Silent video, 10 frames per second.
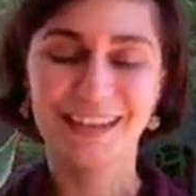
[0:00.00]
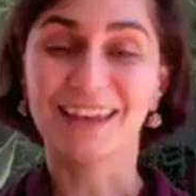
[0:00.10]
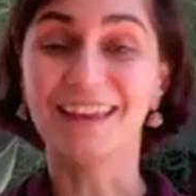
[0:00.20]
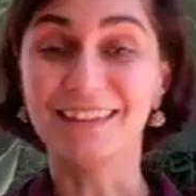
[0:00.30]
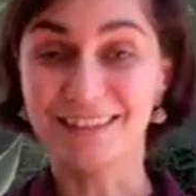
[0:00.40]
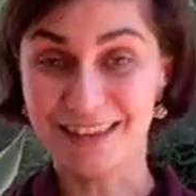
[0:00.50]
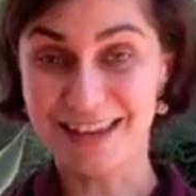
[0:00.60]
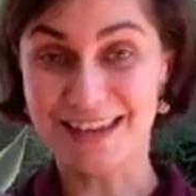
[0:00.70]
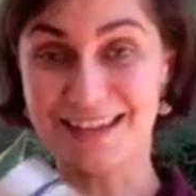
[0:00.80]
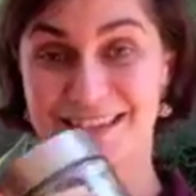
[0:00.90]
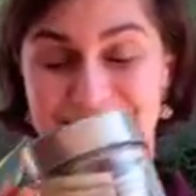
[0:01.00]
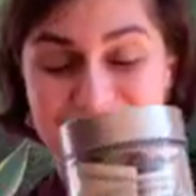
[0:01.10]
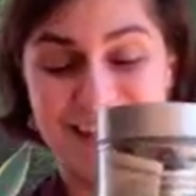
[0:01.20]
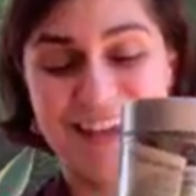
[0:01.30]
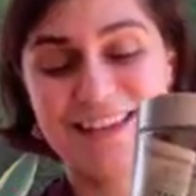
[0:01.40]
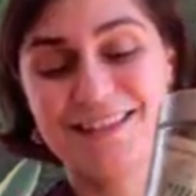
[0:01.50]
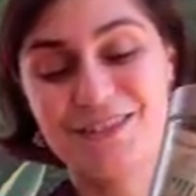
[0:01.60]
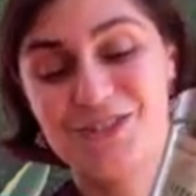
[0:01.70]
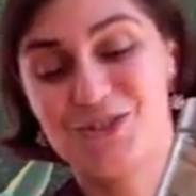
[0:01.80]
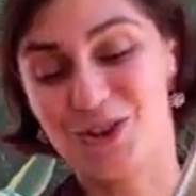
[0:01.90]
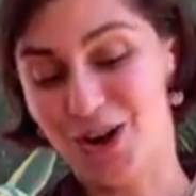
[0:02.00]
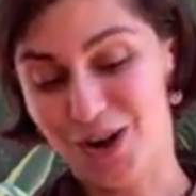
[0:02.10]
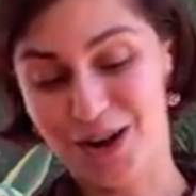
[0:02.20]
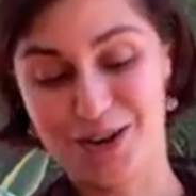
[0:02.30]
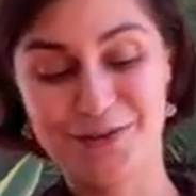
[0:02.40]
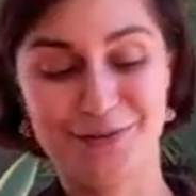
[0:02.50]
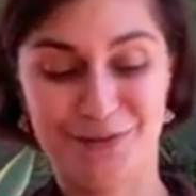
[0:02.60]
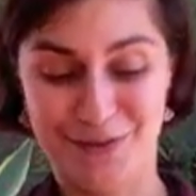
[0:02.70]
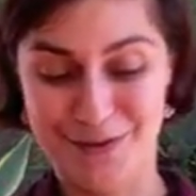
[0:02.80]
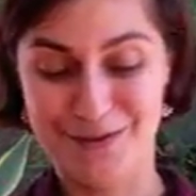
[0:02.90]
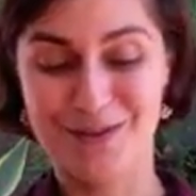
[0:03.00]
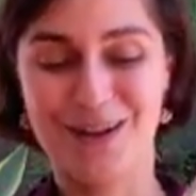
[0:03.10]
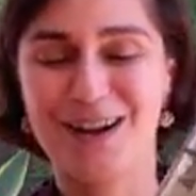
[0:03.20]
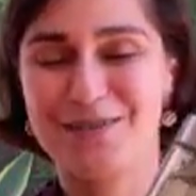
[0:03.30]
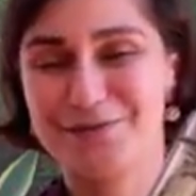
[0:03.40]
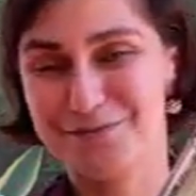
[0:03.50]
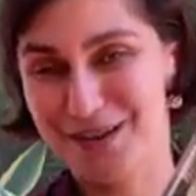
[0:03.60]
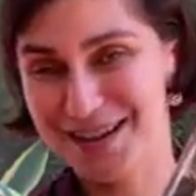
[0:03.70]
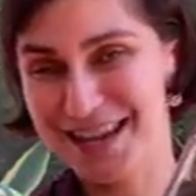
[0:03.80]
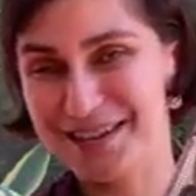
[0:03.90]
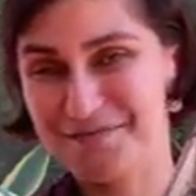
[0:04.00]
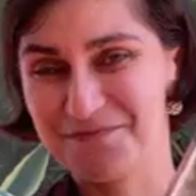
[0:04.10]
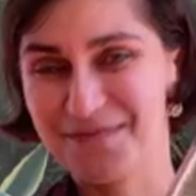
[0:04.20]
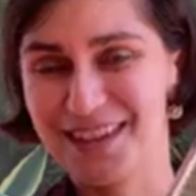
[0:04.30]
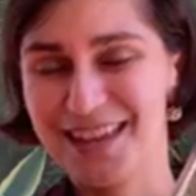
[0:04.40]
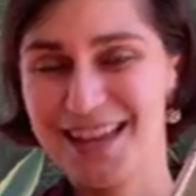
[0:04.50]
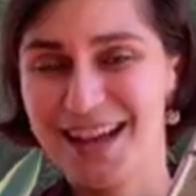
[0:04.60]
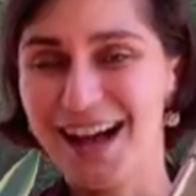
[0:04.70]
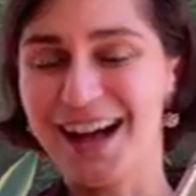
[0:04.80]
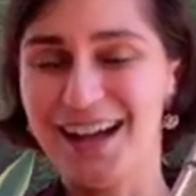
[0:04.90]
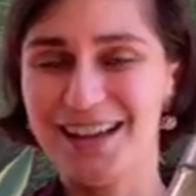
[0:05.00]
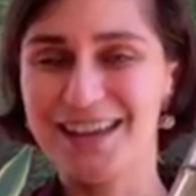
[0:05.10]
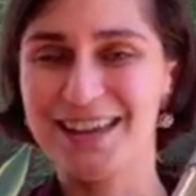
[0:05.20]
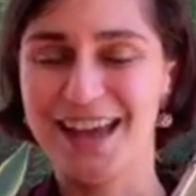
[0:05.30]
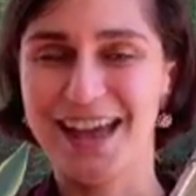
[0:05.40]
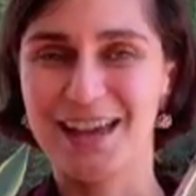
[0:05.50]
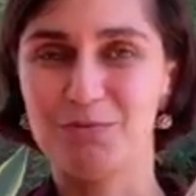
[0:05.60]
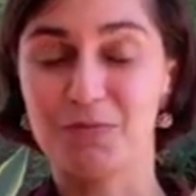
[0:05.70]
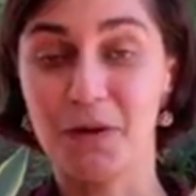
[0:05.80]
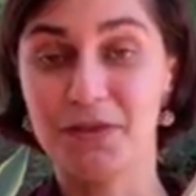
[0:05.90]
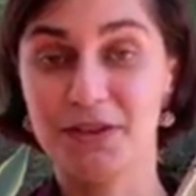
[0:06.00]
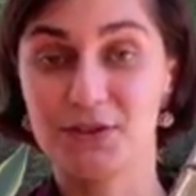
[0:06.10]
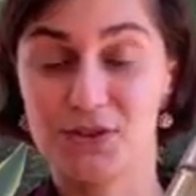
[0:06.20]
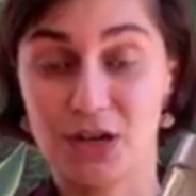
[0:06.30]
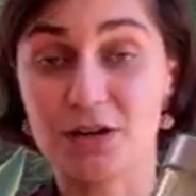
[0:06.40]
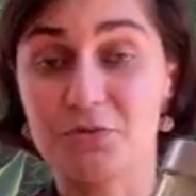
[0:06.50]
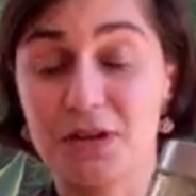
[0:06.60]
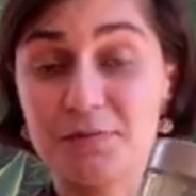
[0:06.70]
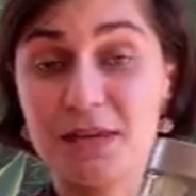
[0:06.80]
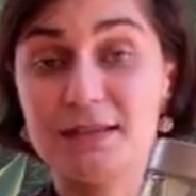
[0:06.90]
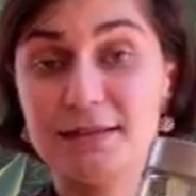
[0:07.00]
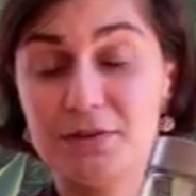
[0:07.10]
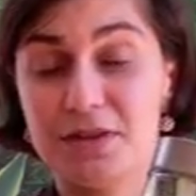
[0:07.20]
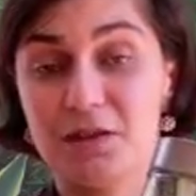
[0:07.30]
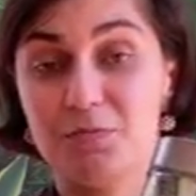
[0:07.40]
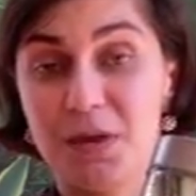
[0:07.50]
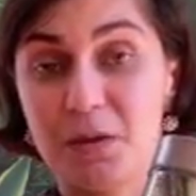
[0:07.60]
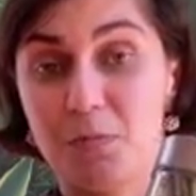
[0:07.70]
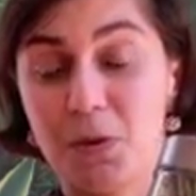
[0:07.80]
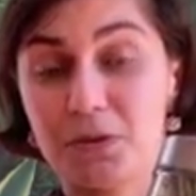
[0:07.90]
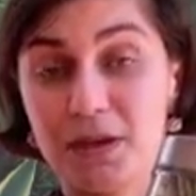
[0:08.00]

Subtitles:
This is a jar full of money. I have brought this jar with me so that people